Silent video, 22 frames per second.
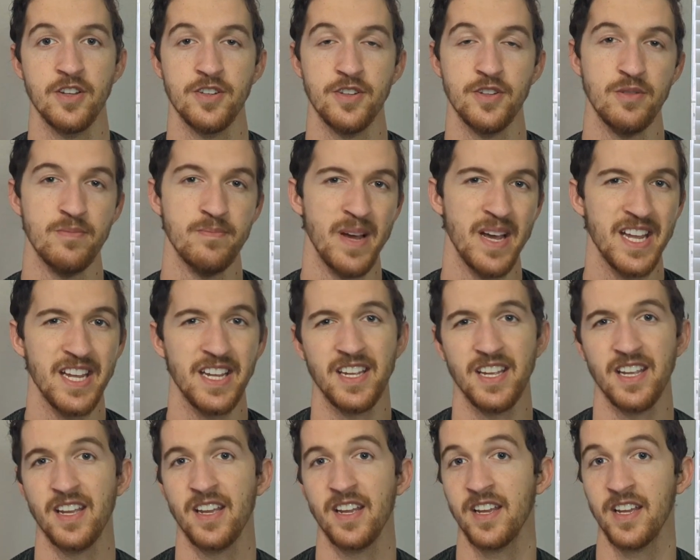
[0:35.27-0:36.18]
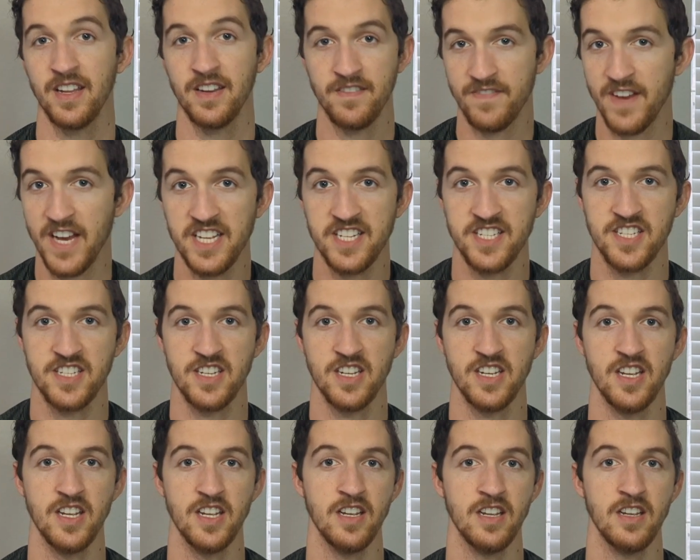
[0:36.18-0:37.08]
do banking,
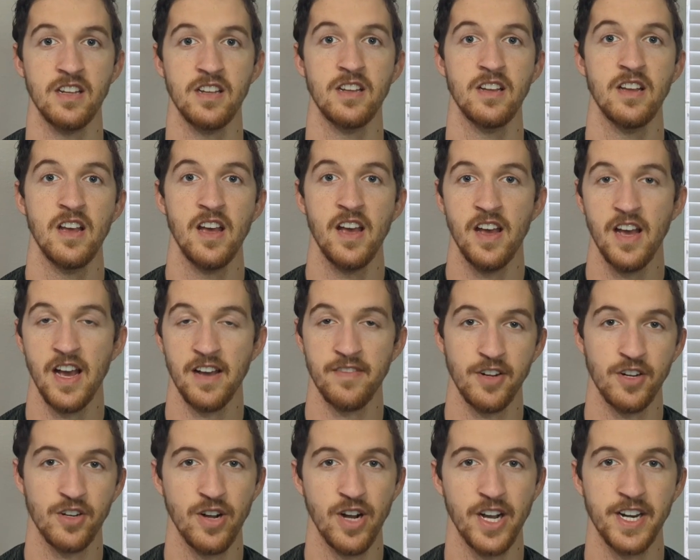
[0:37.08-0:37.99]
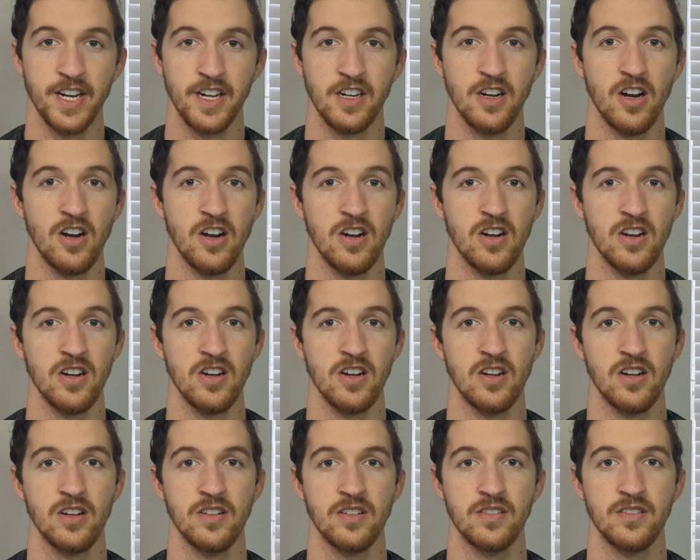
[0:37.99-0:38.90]
investing, have a credit
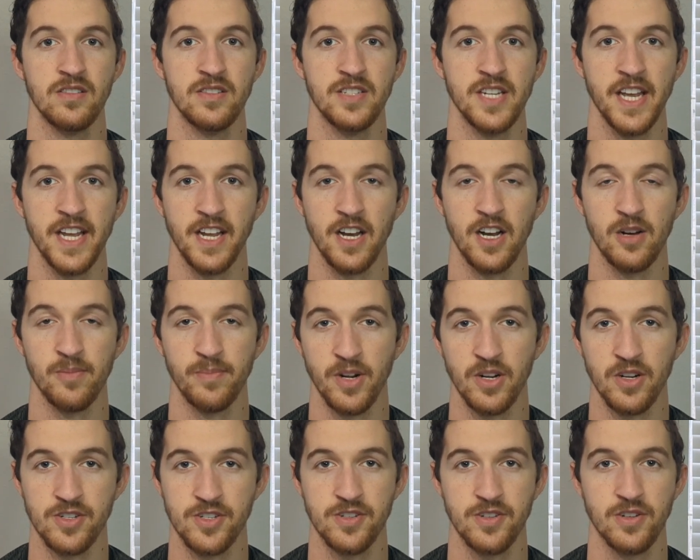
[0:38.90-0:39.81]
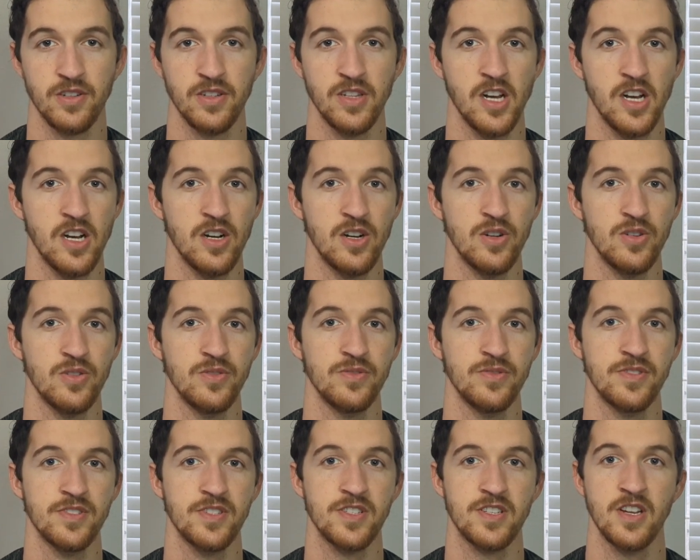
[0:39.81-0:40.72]
card, take out personal
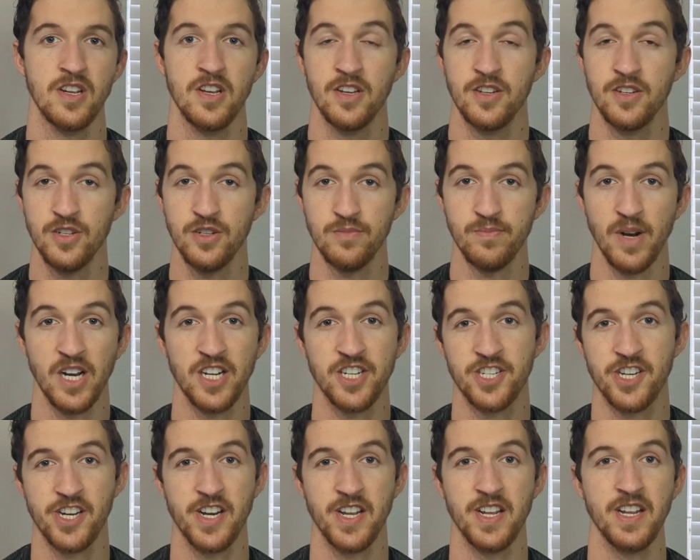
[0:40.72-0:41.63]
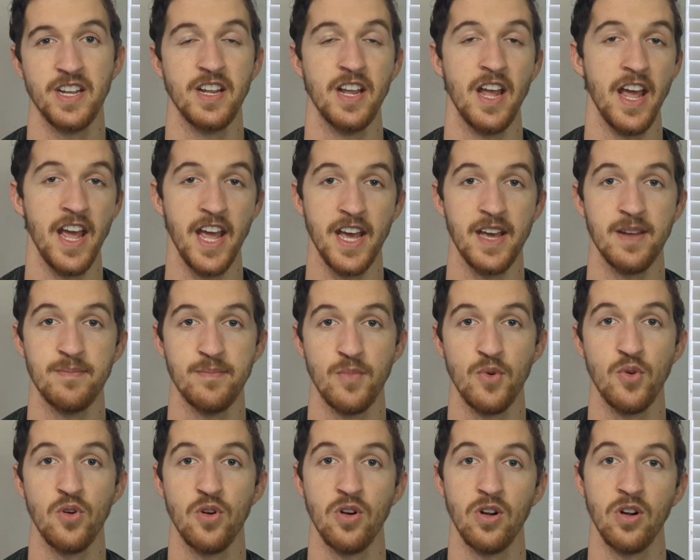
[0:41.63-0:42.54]
loans, do budgeting, and
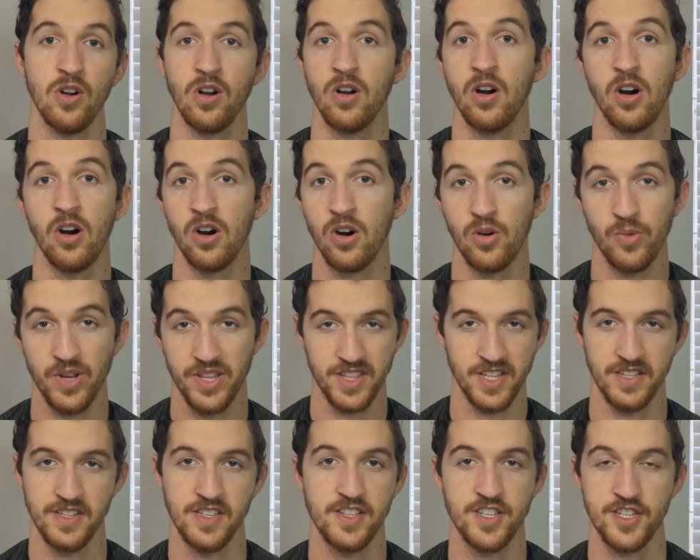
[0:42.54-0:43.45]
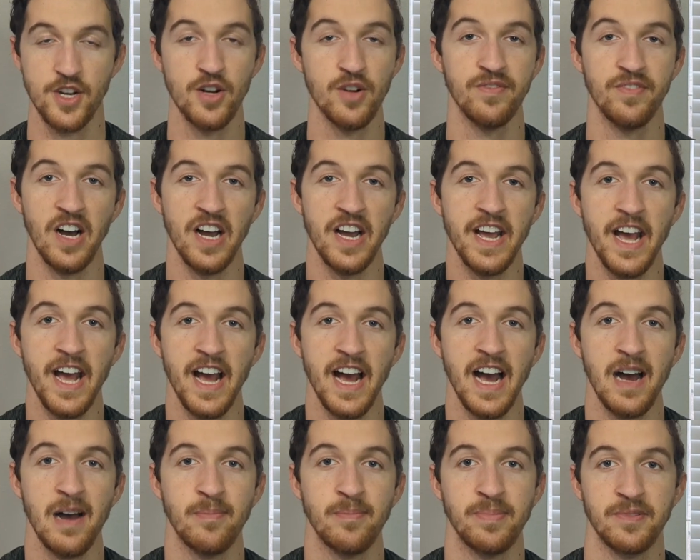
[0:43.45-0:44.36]
more, all within the SoFi
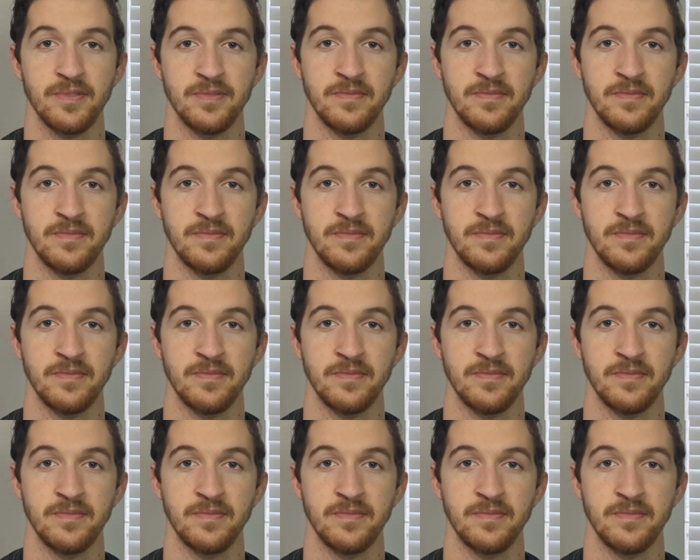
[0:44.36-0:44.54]
app.